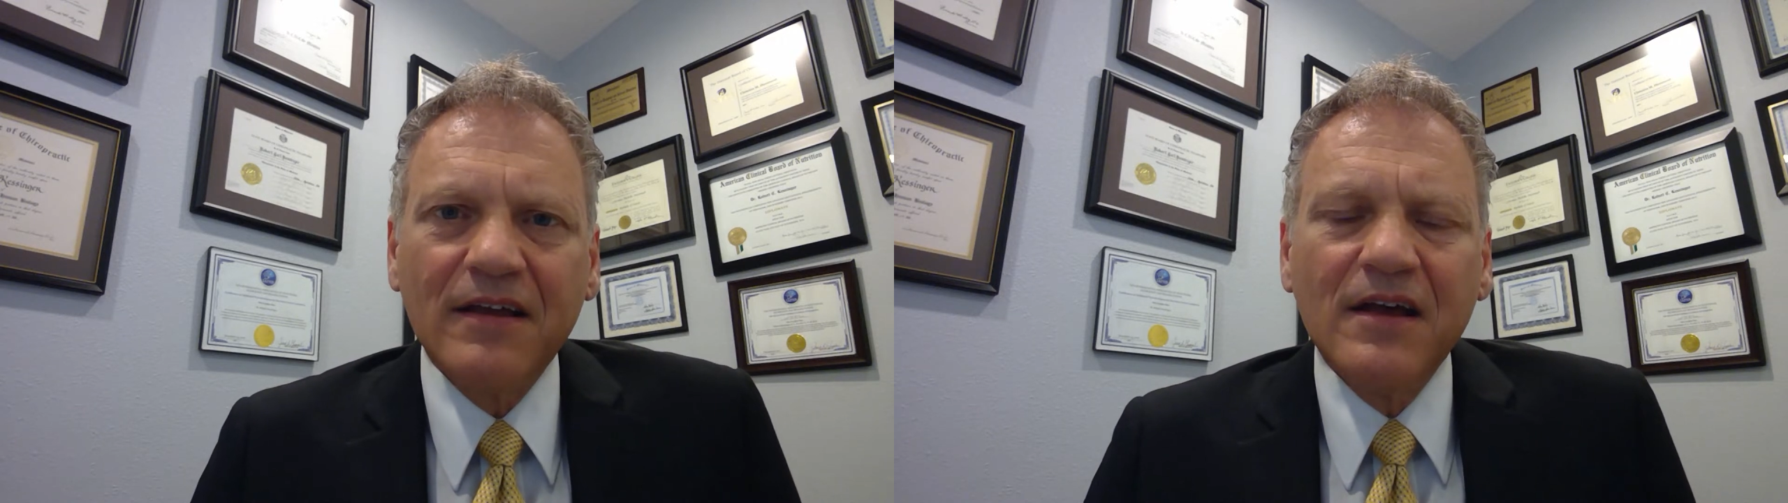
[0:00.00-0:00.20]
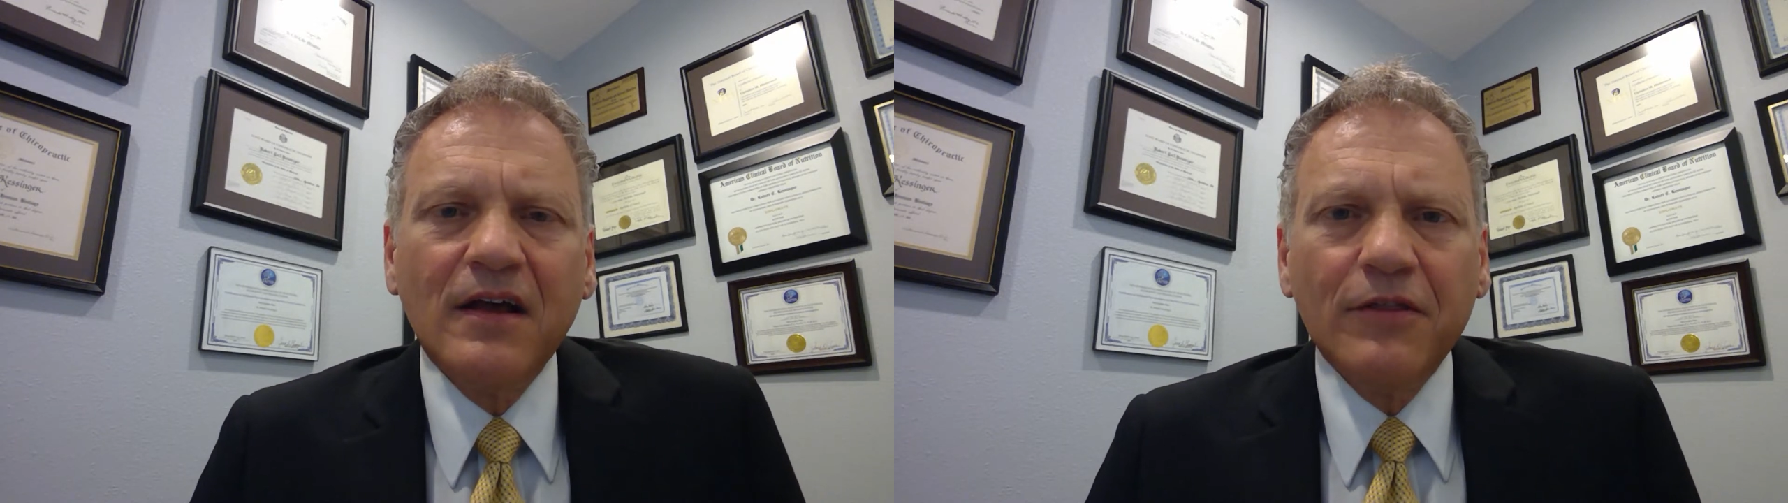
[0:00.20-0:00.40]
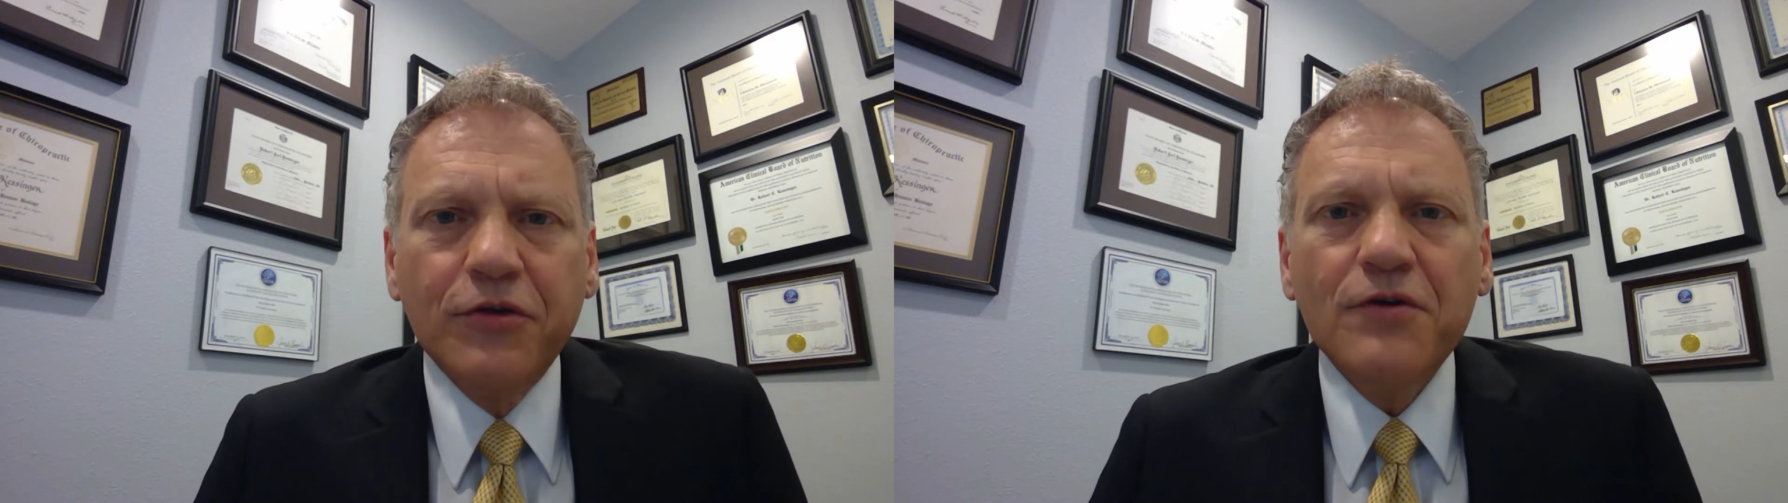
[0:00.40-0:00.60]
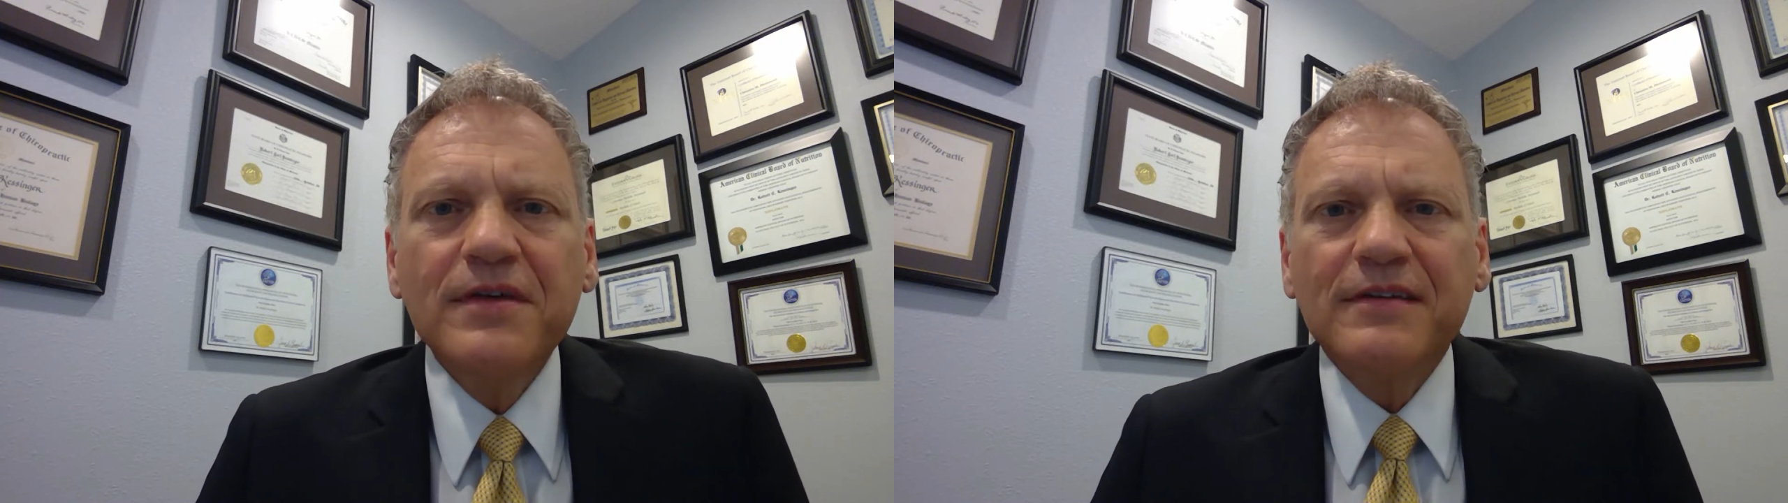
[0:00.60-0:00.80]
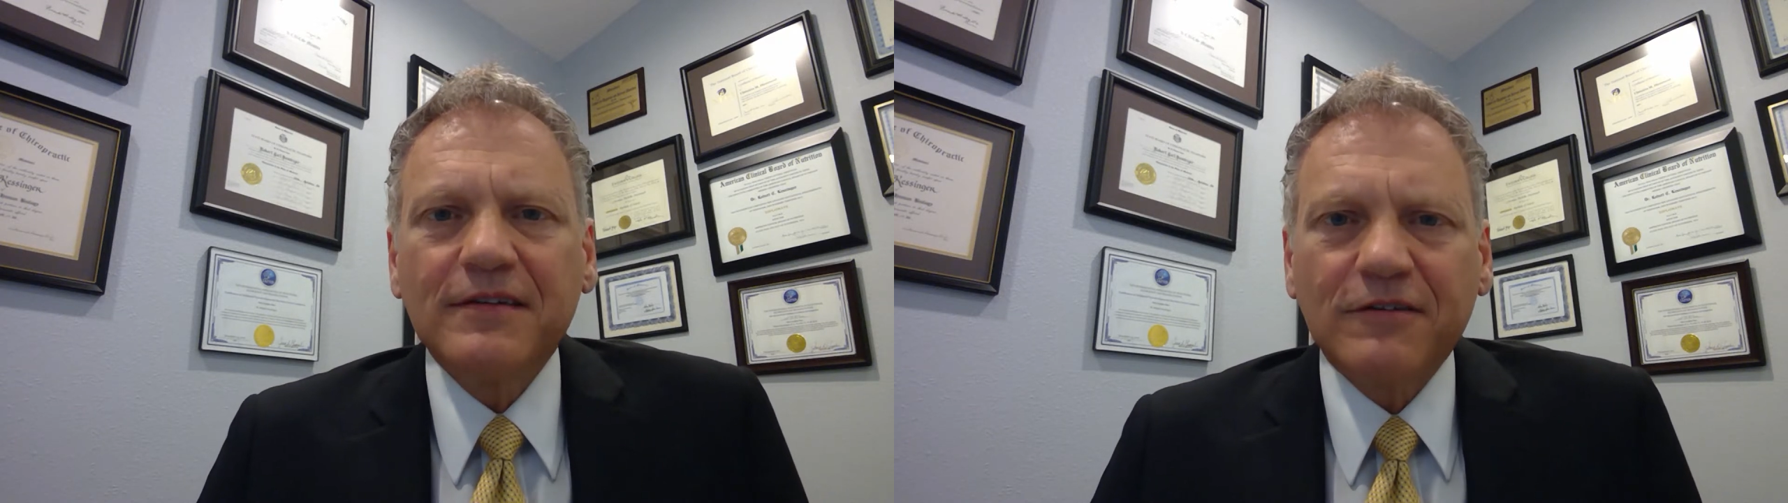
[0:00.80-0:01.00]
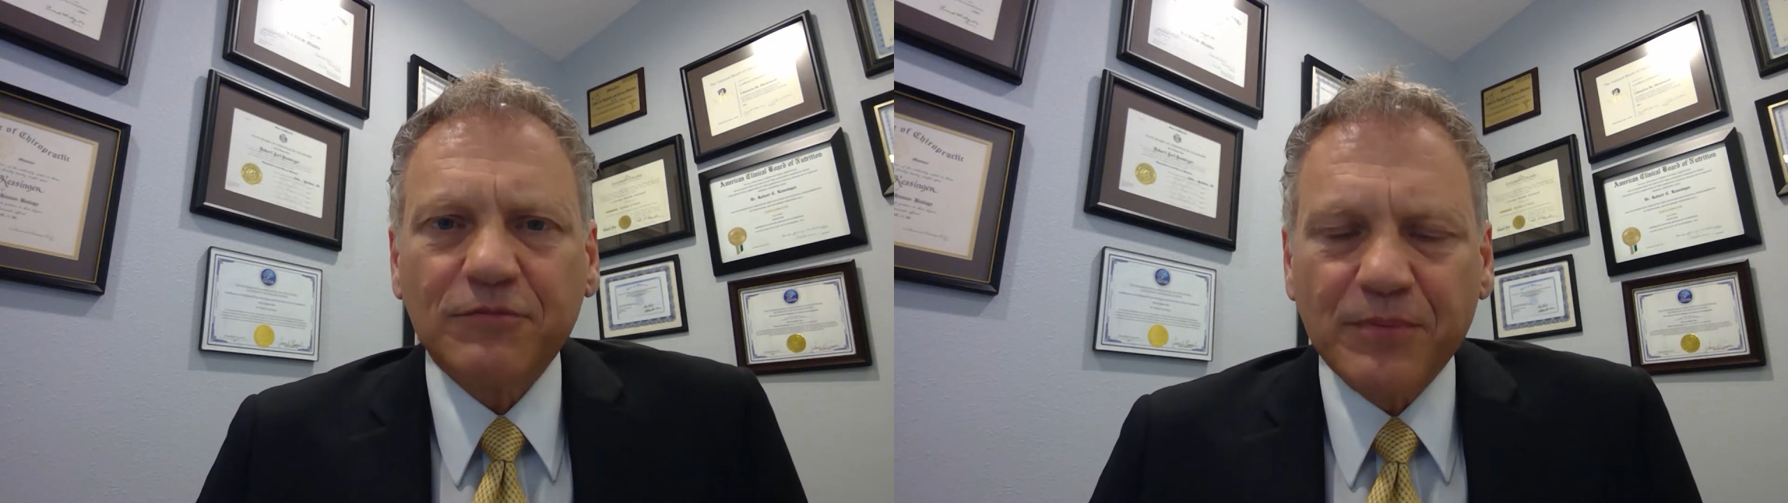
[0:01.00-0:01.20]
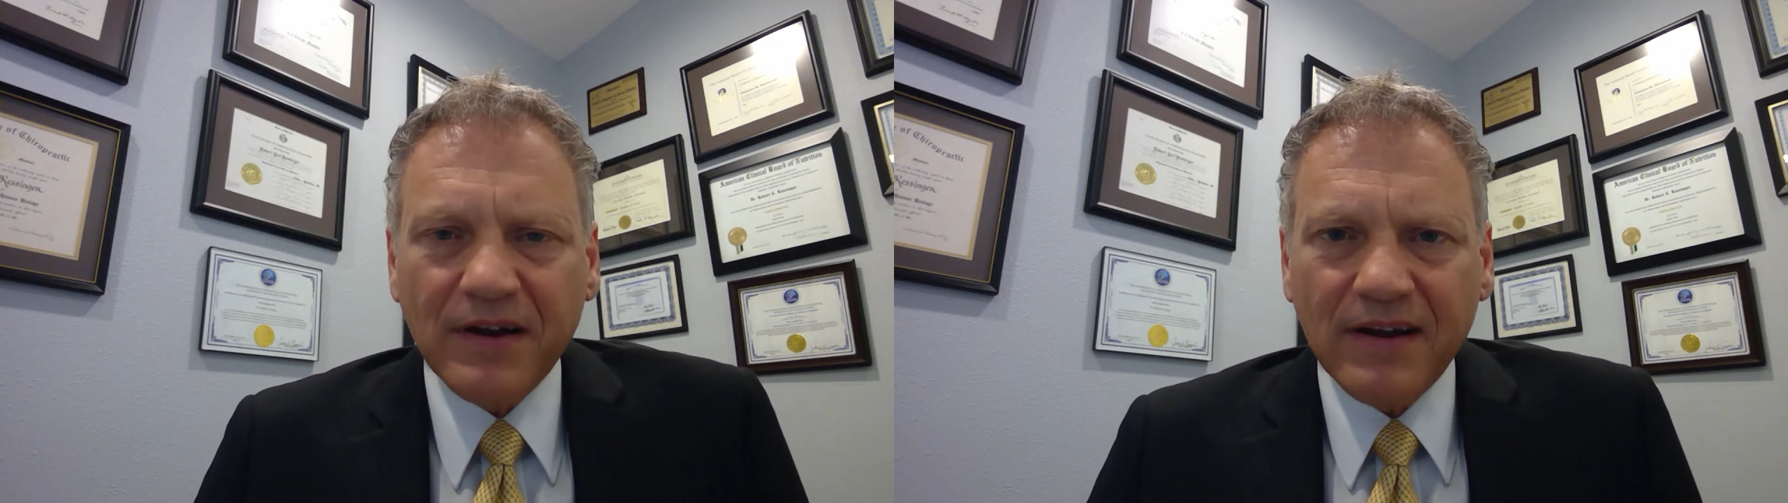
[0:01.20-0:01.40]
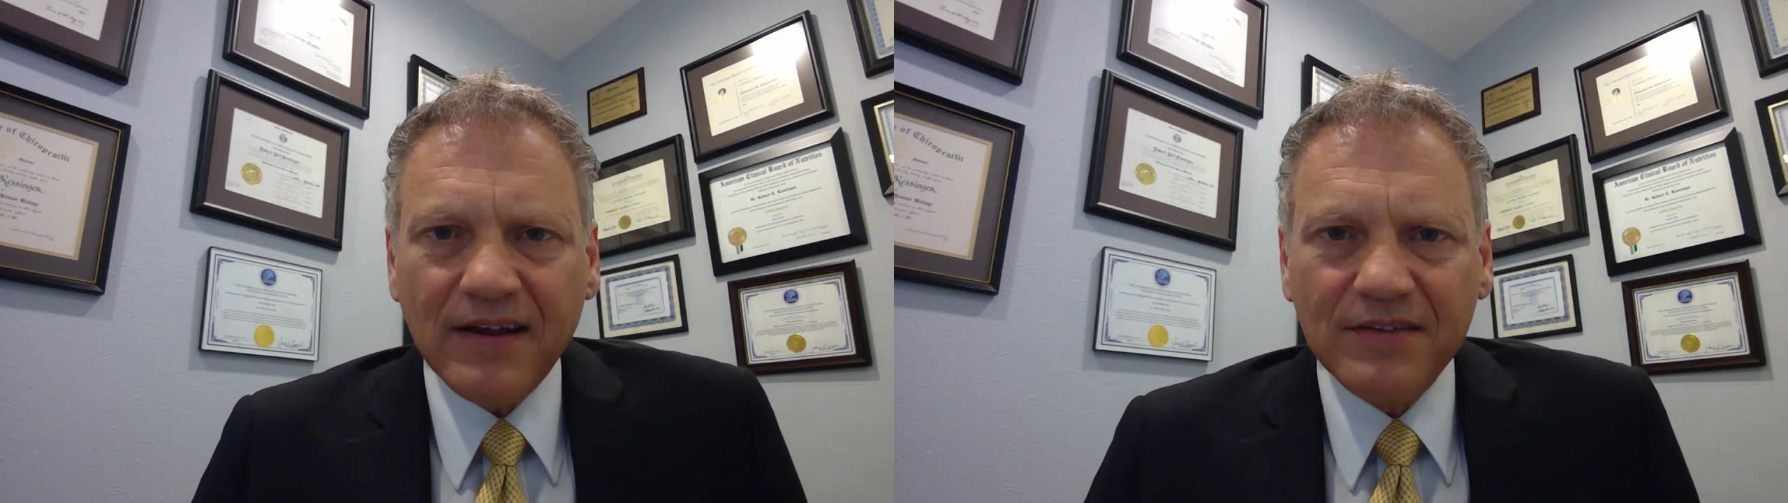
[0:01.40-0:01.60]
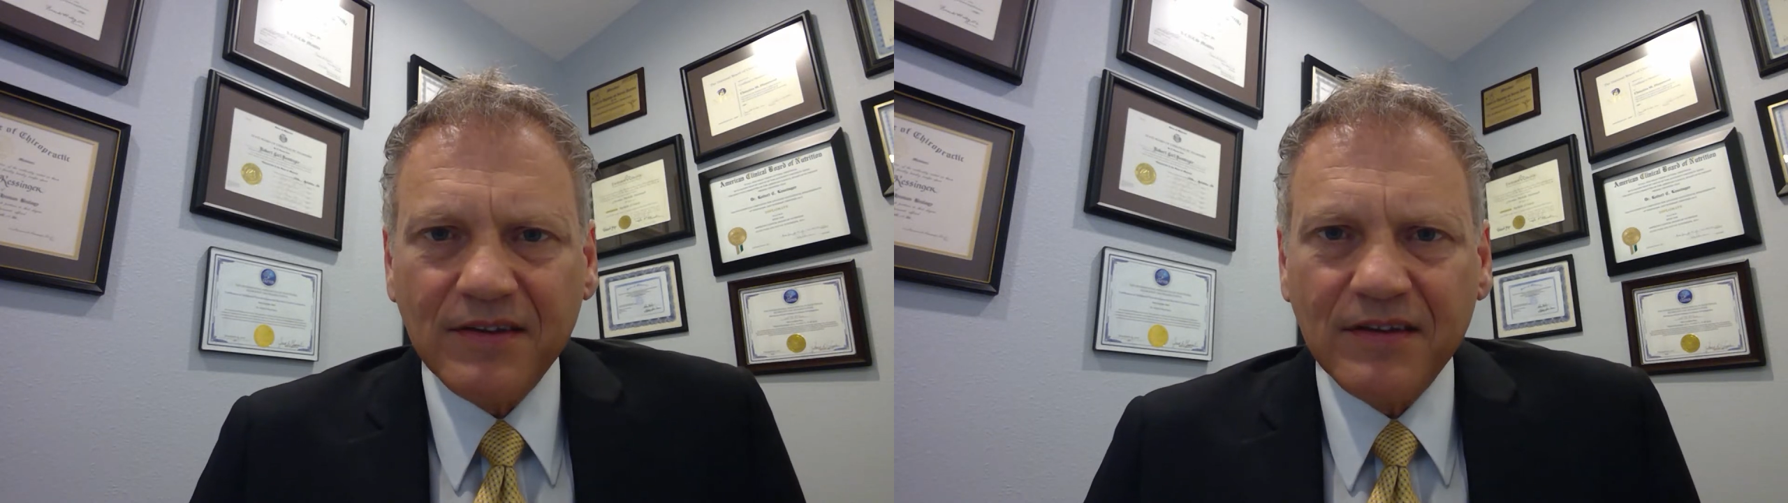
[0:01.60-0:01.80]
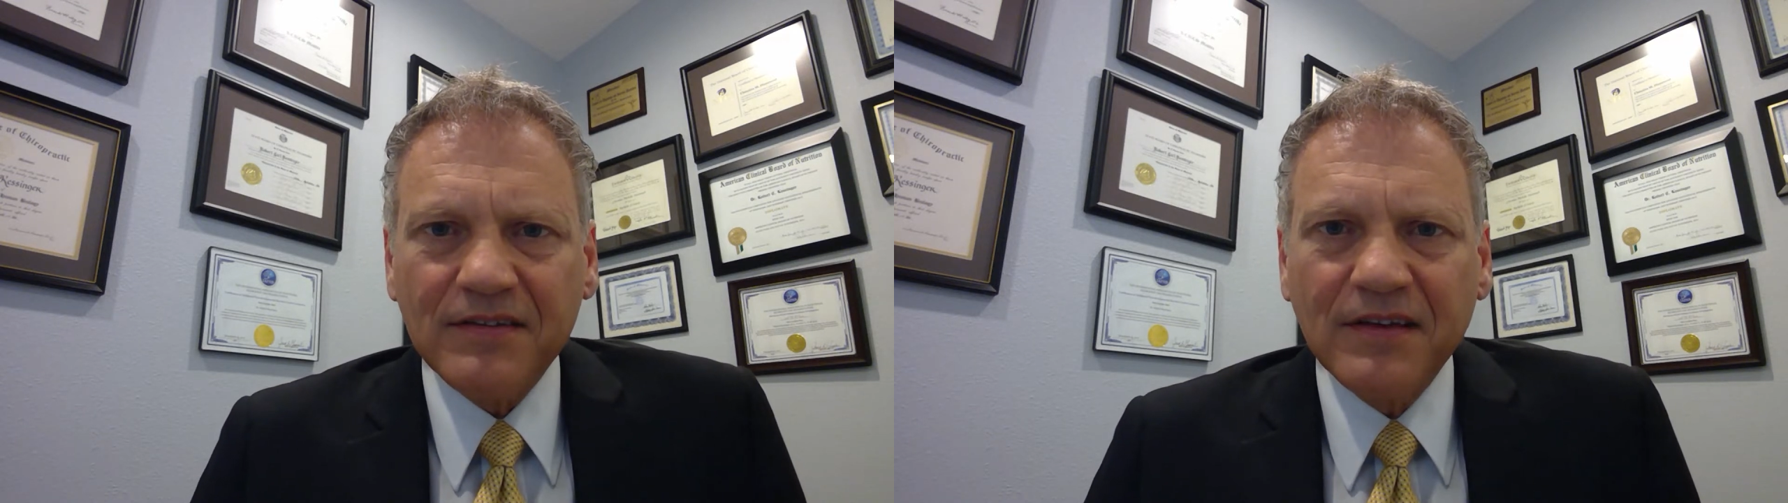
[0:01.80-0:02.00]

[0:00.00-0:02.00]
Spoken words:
Through these experiences,